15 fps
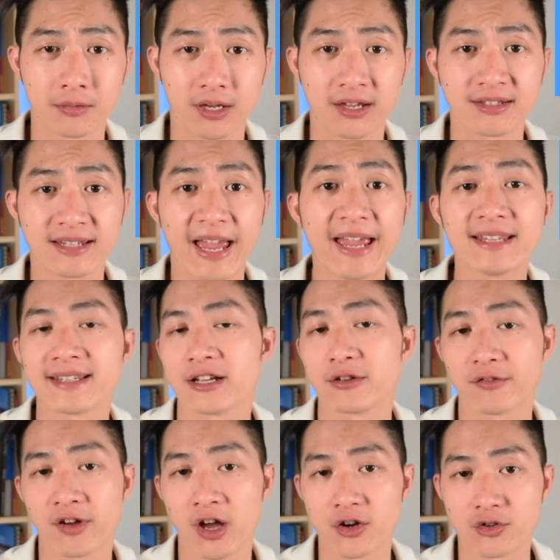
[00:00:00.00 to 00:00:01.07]
as 8 out
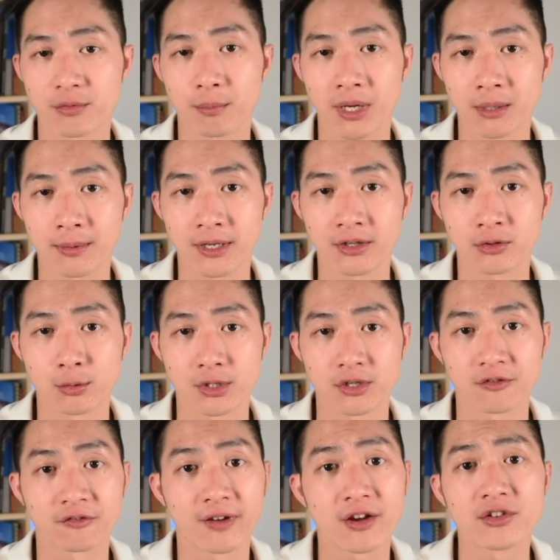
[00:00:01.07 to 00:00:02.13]
of 100 babies which are
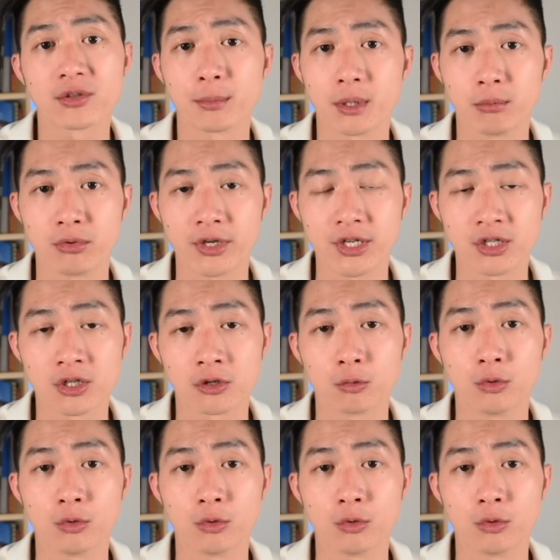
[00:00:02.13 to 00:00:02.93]
found to be breech